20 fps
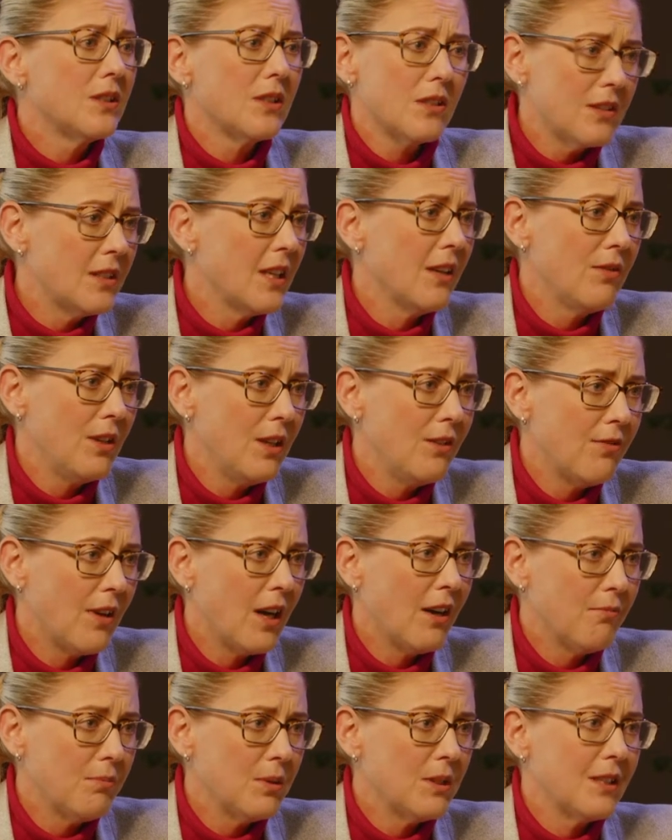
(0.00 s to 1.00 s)
is
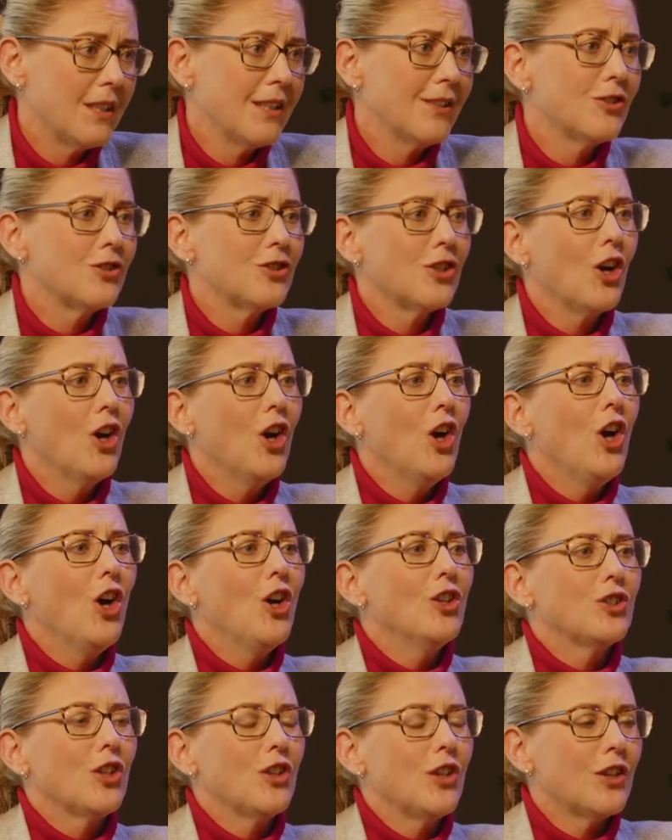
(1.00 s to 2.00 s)
75%. So
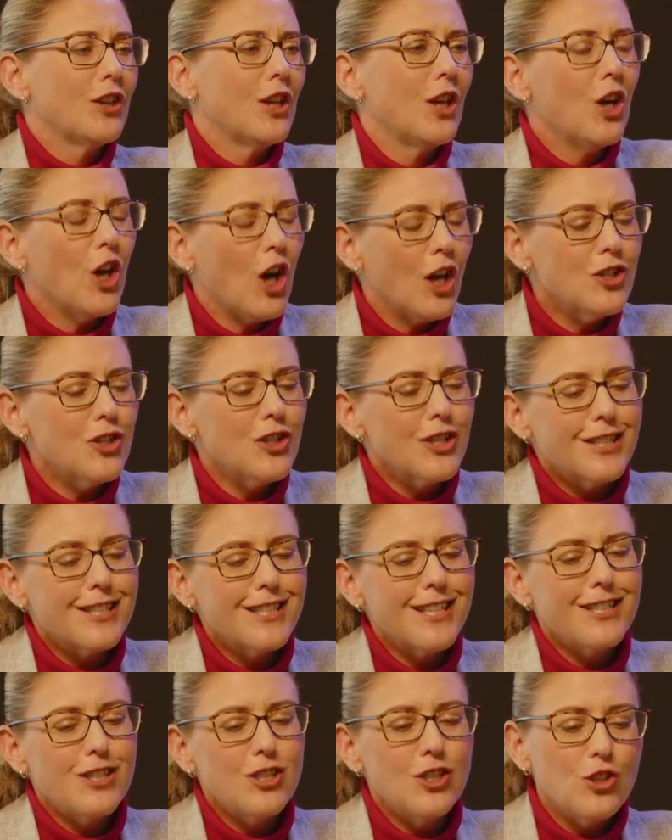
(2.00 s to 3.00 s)
that the logic
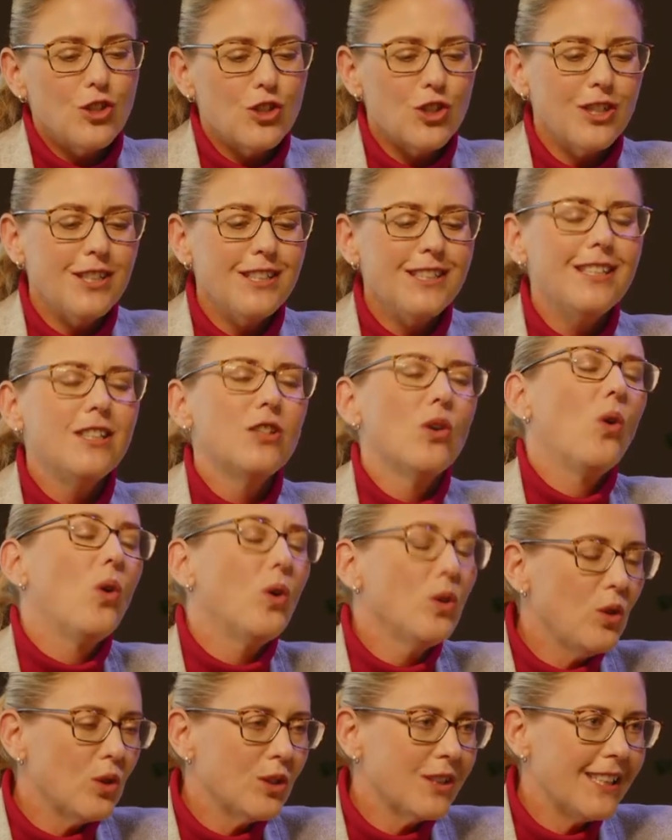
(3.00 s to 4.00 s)
says you shouldn't need
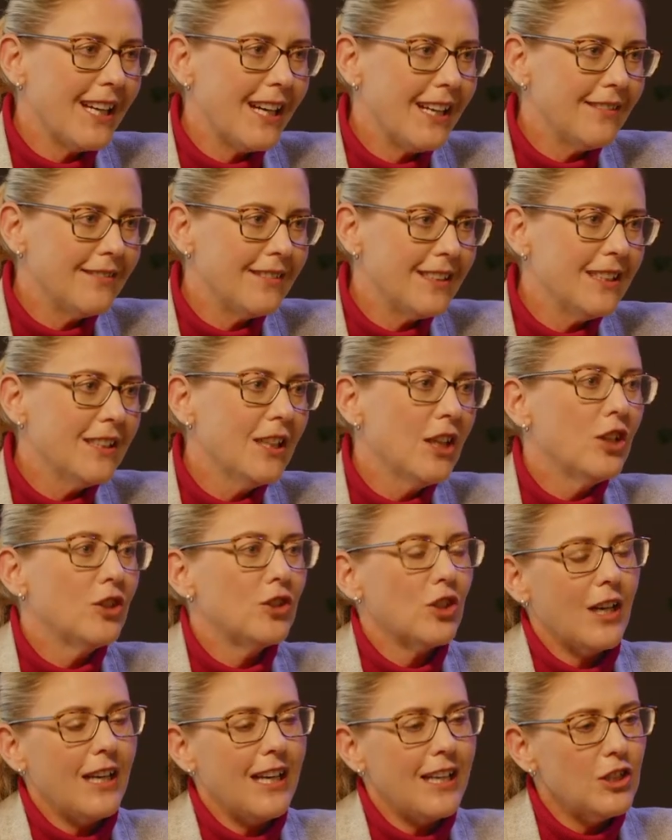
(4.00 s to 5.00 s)
all your salary,
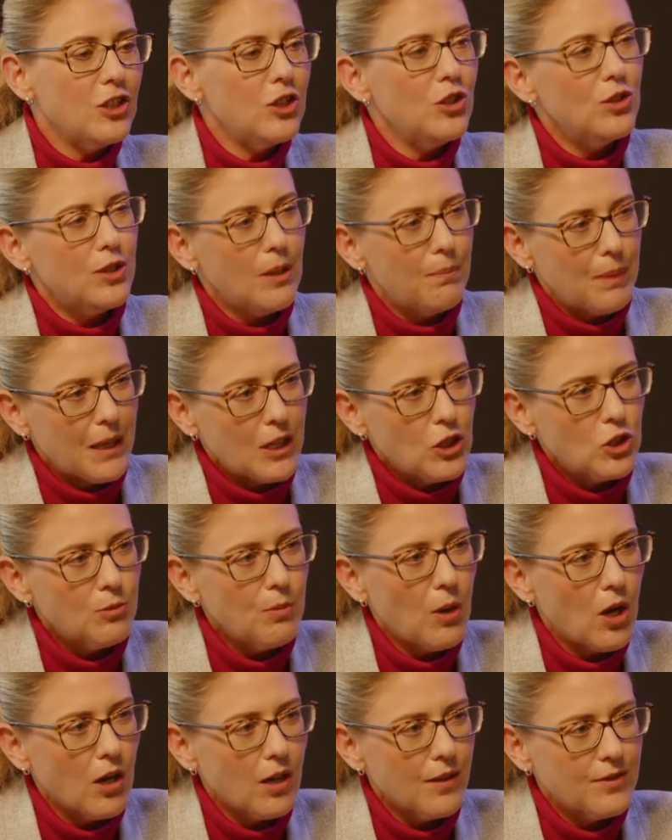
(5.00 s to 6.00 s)
so let's use a
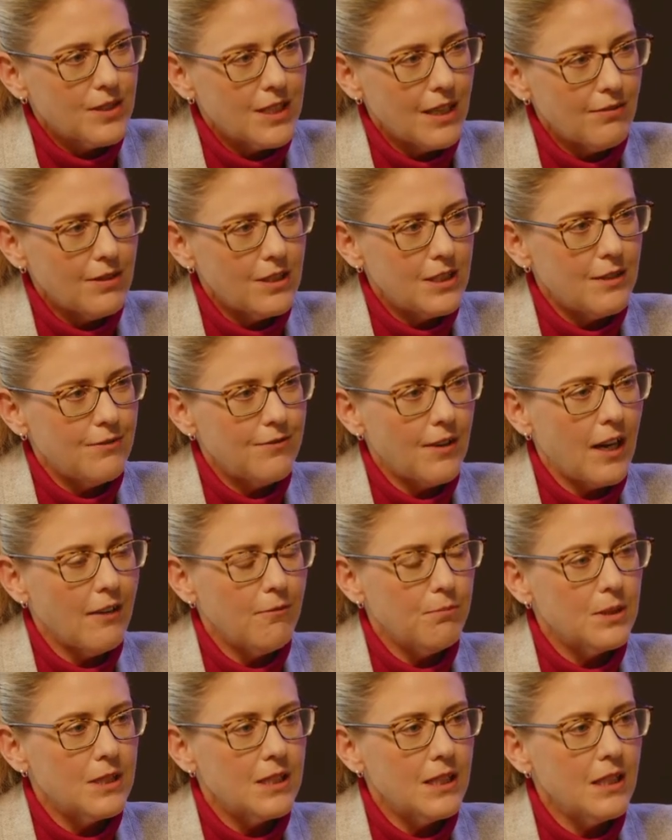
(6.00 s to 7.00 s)
benchmark of
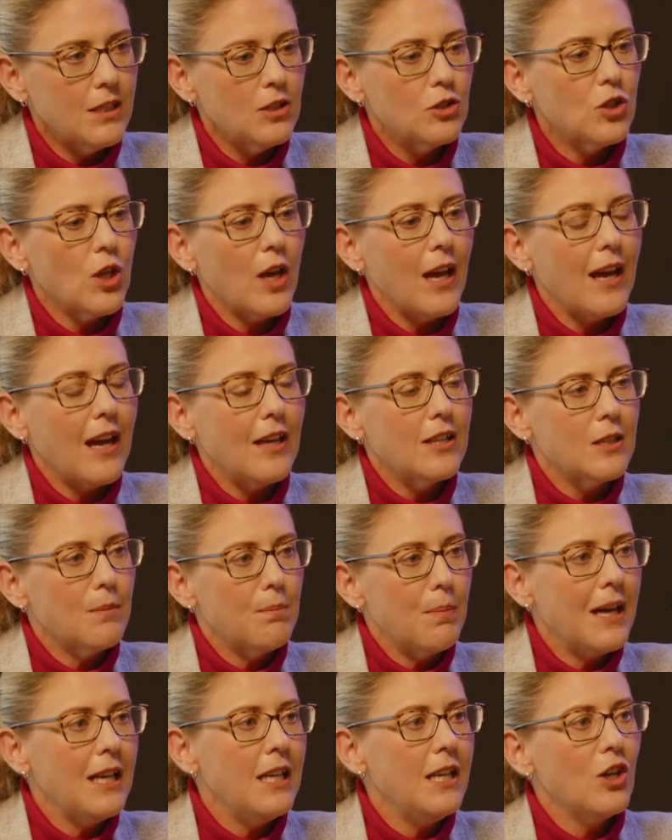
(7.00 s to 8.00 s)
75%. So
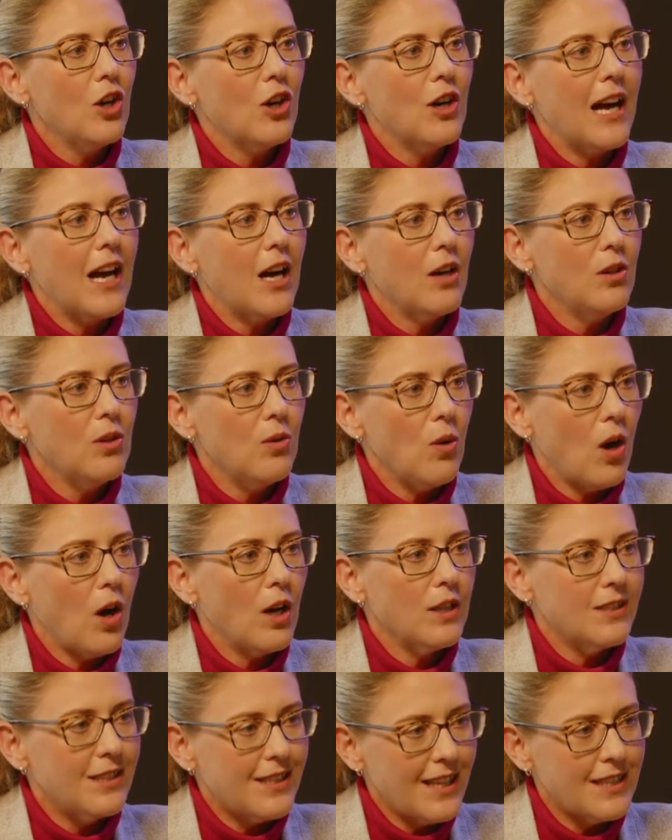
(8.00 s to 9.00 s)
depending on how you are
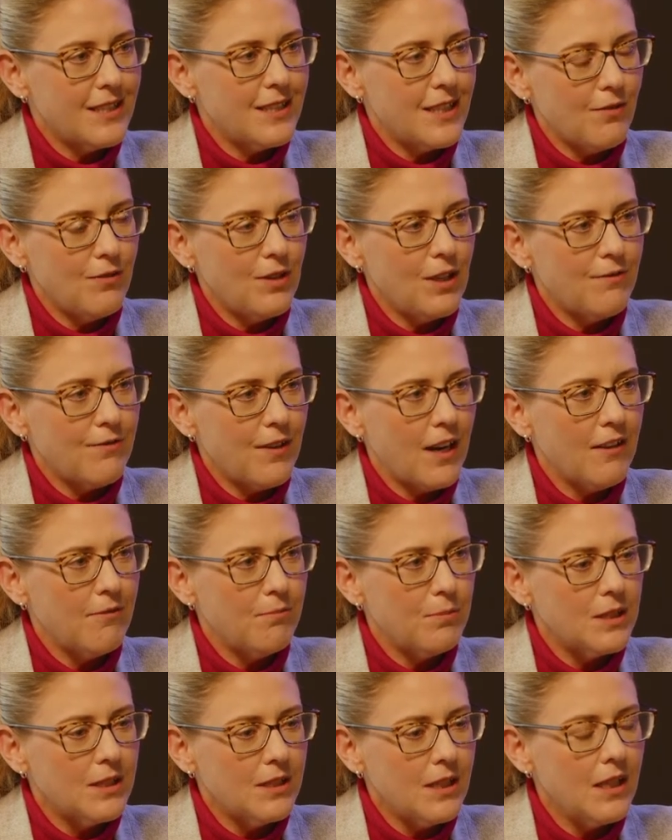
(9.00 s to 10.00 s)
to that
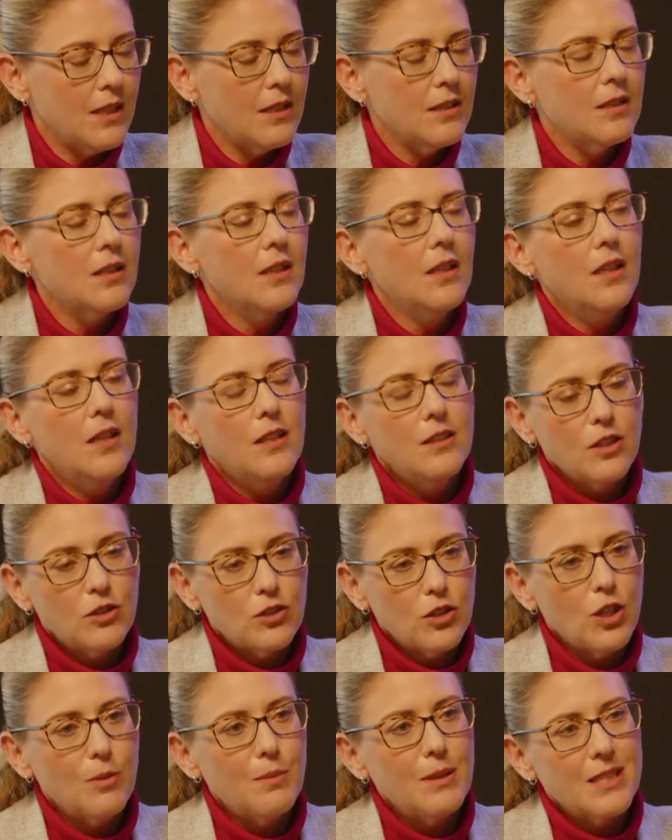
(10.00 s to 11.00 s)
75%
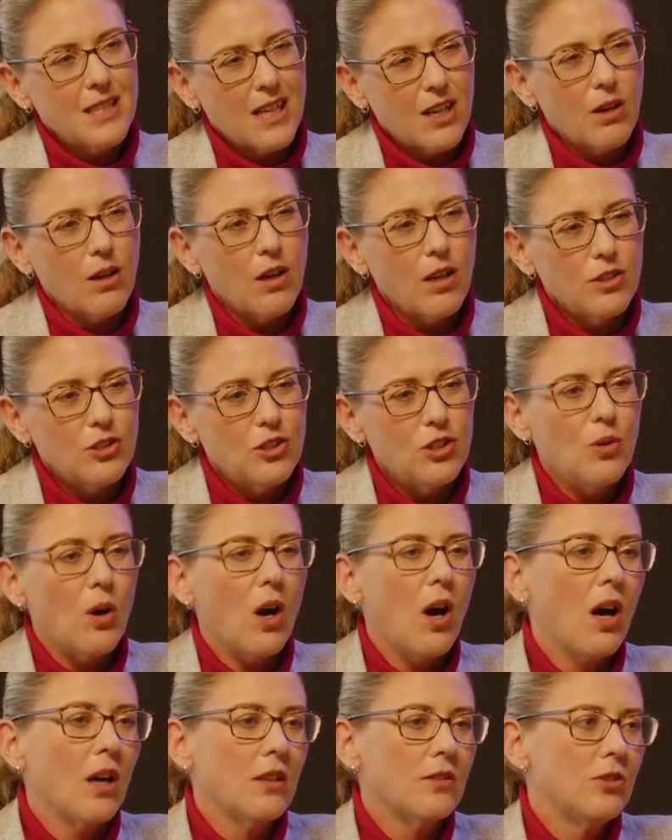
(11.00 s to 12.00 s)
determines how close you
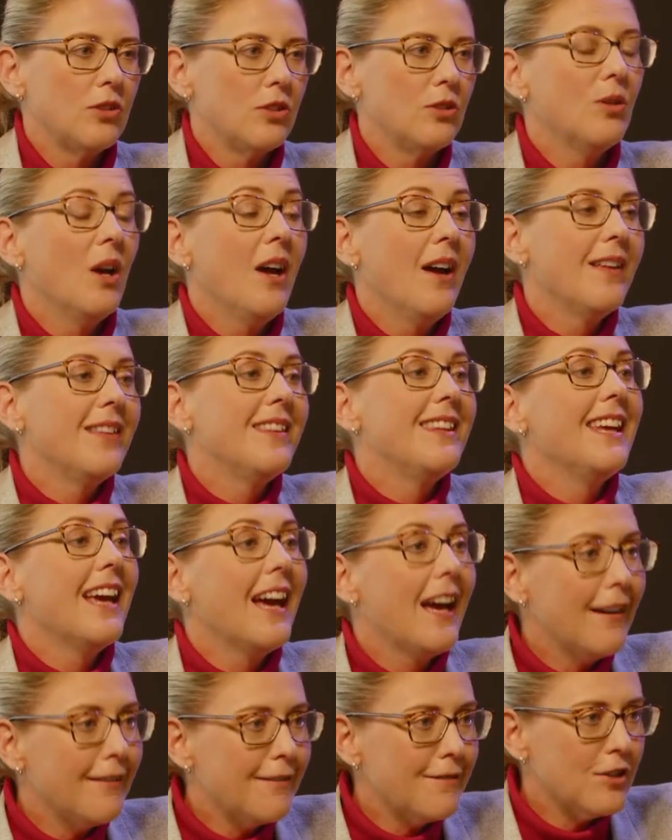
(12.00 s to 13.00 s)
are to the
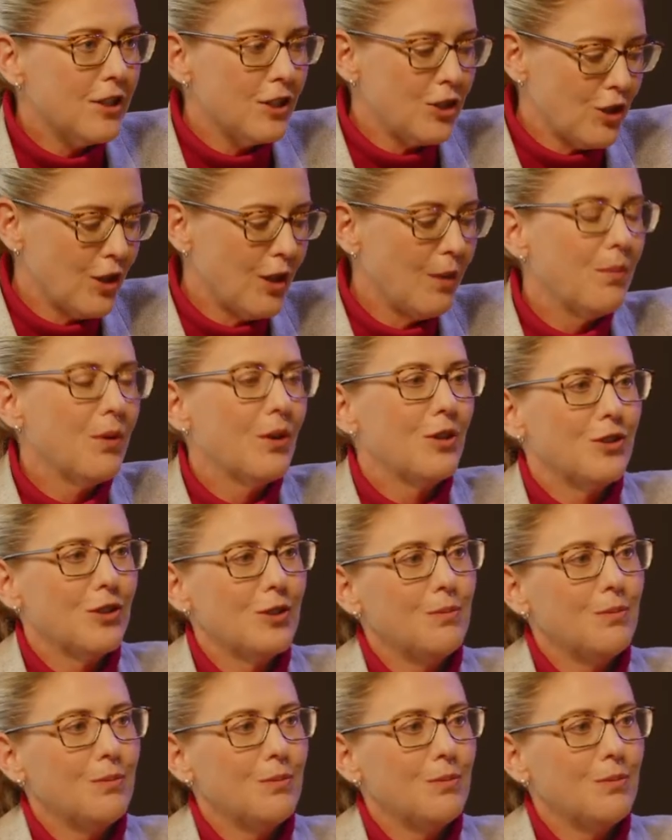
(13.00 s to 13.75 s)
average person